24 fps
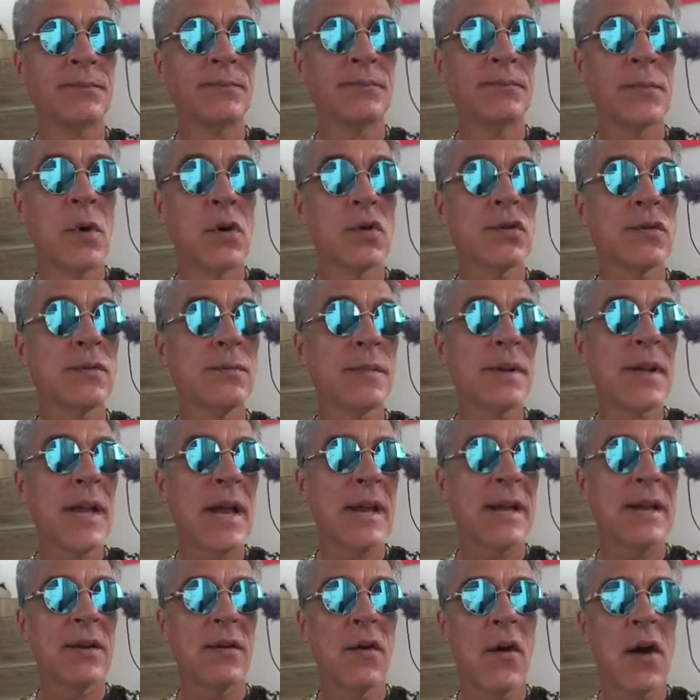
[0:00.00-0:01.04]
Most of them
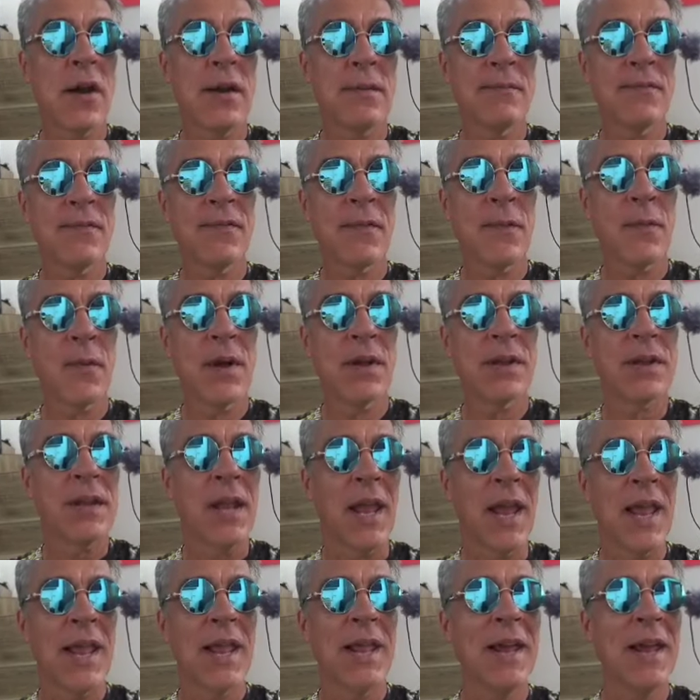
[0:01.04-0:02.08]
can't get on them, for one
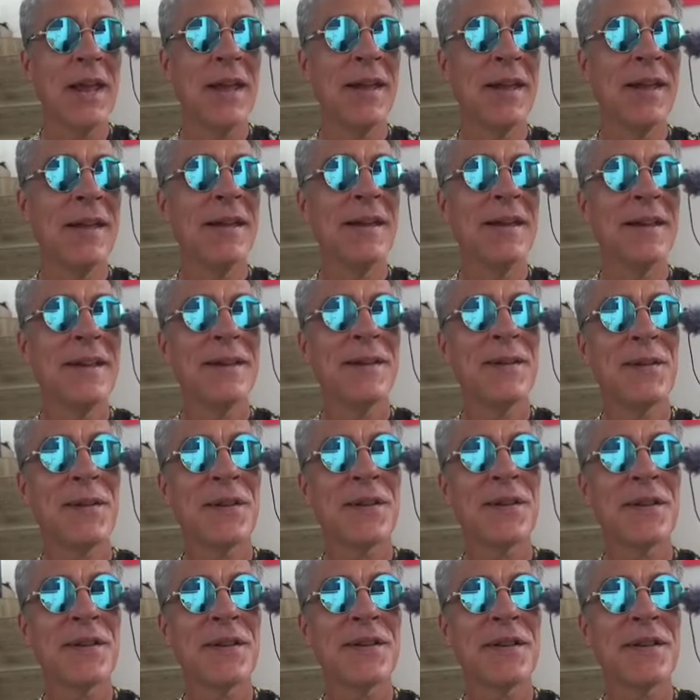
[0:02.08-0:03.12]
thing.
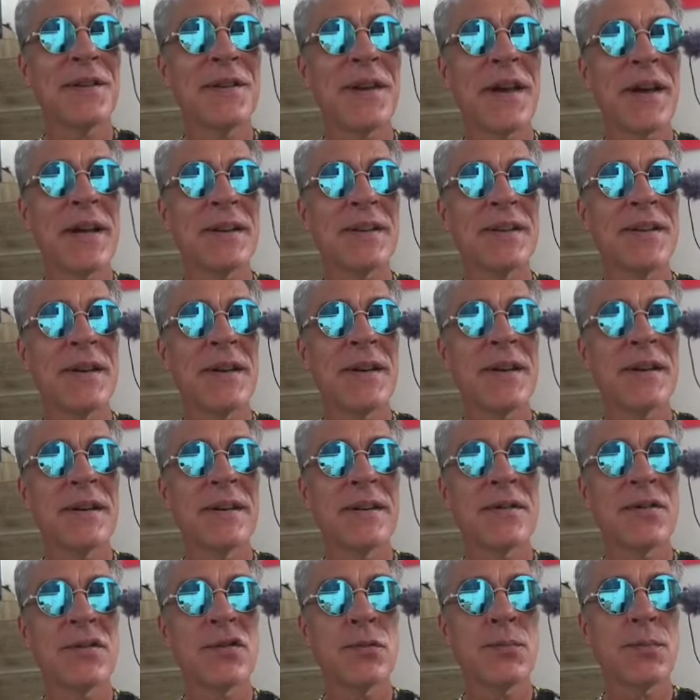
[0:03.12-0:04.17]
They're not
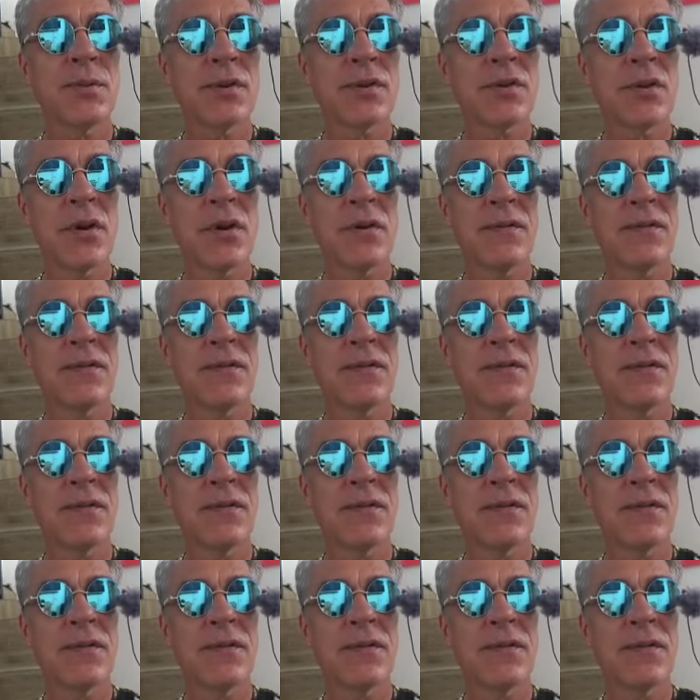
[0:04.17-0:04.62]
super tall